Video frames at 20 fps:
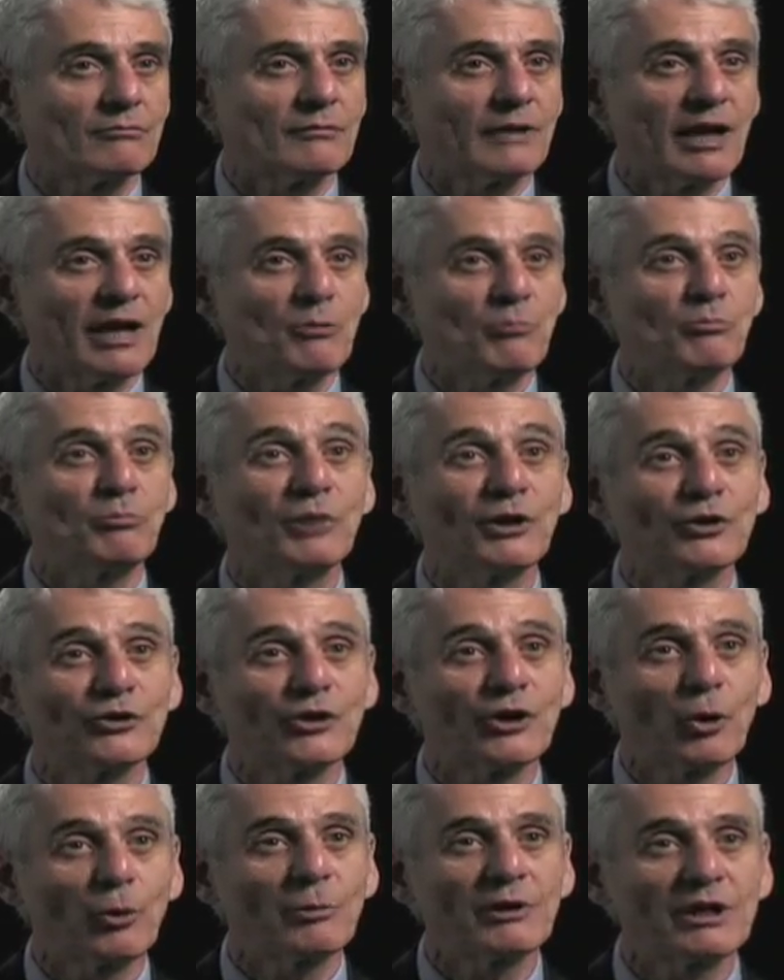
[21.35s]
a
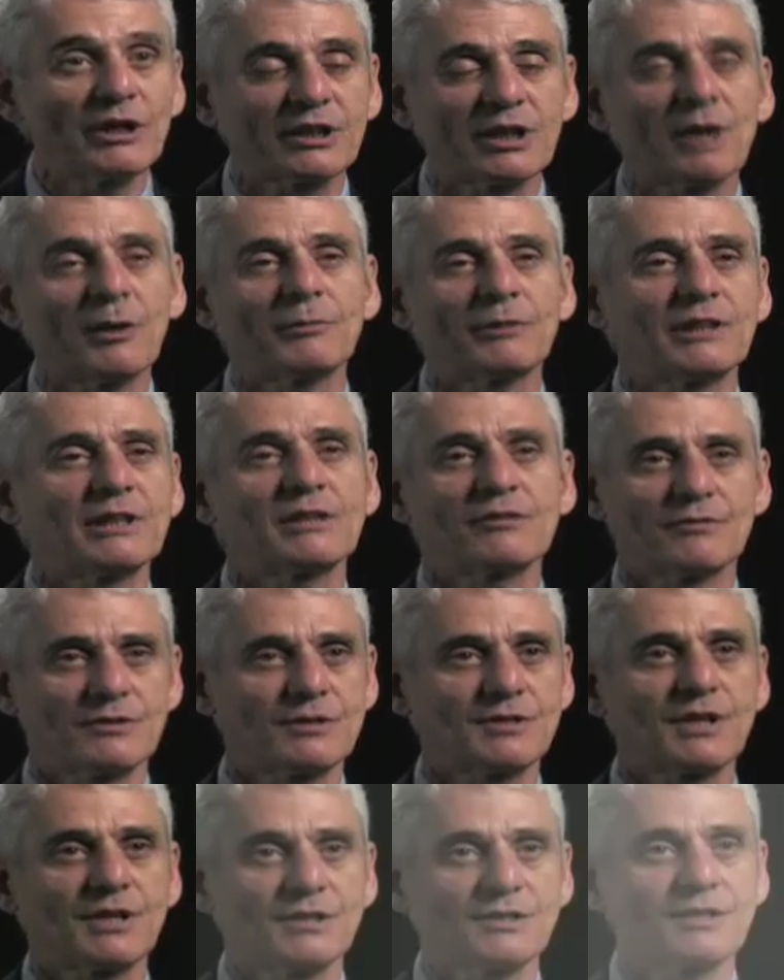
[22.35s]
BuildTopia company, if
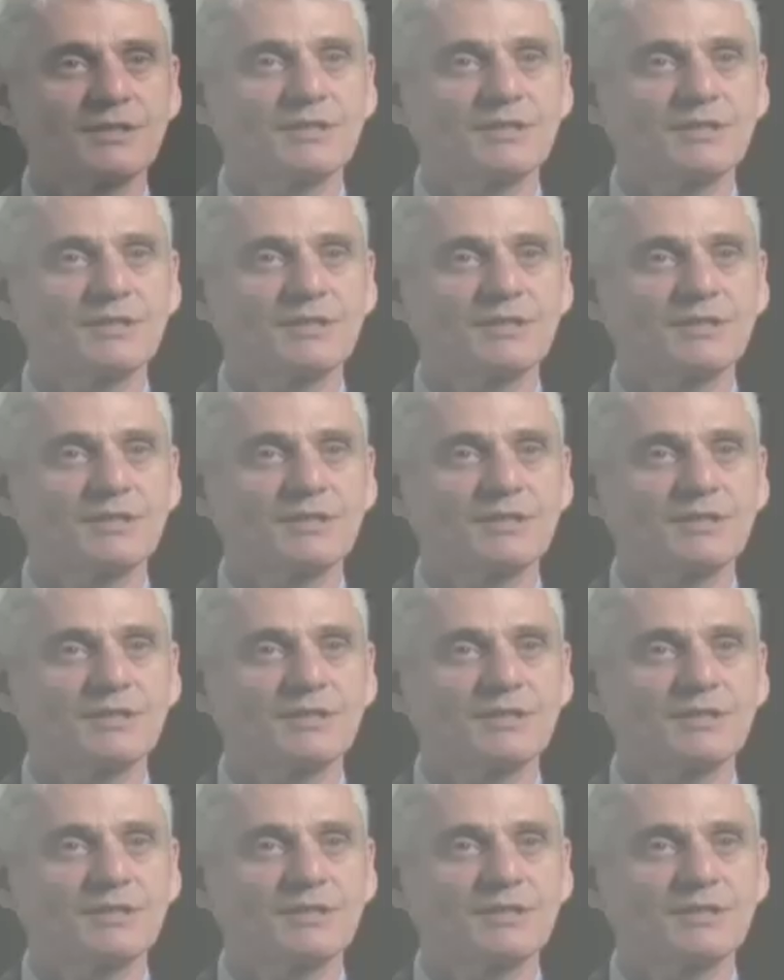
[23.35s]
there's such a